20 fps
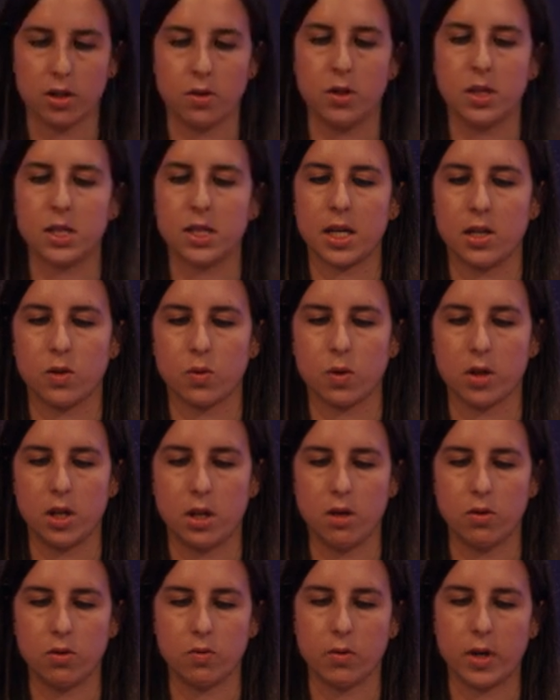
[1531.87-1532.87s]
So in this case, we're going
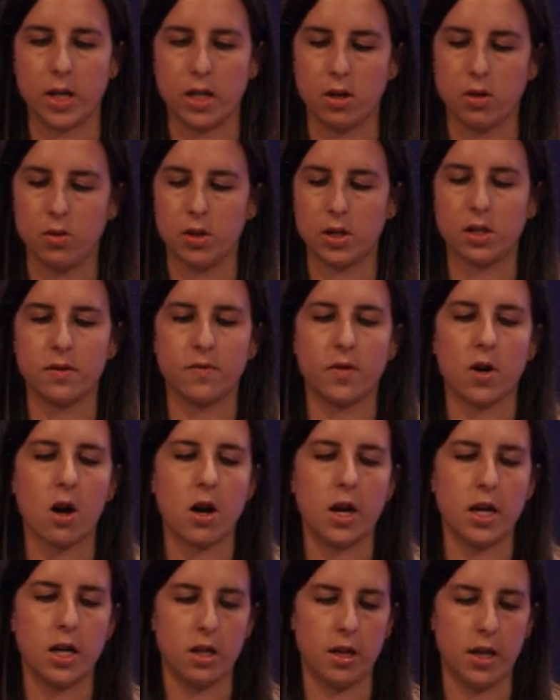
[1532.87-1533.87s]
to use ReLU. This is for our
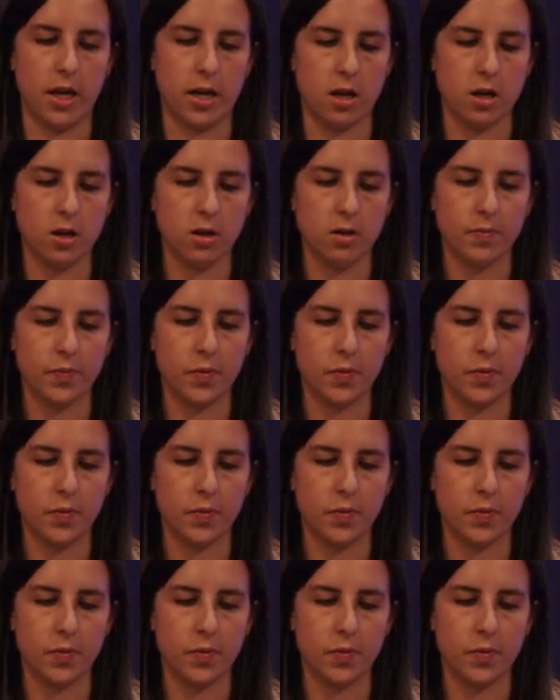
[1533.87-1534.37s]
hidden layer.